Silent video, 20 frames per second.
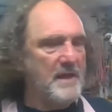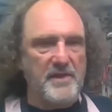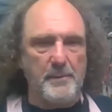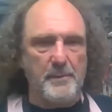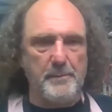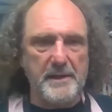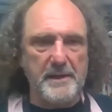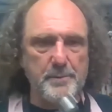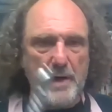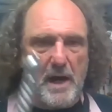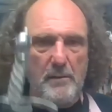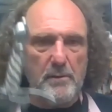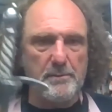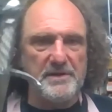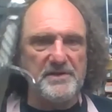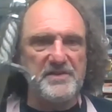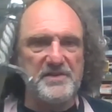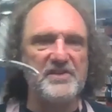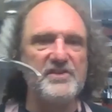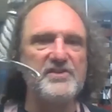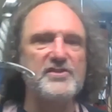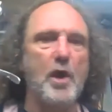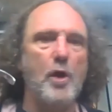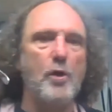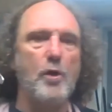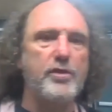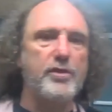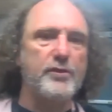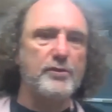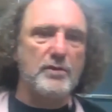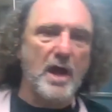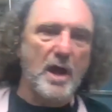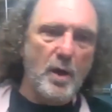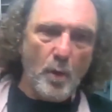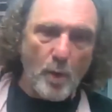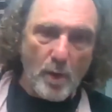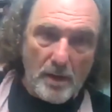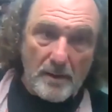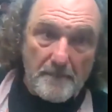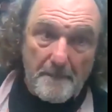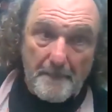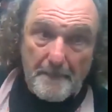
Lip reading: The big problem is don't throw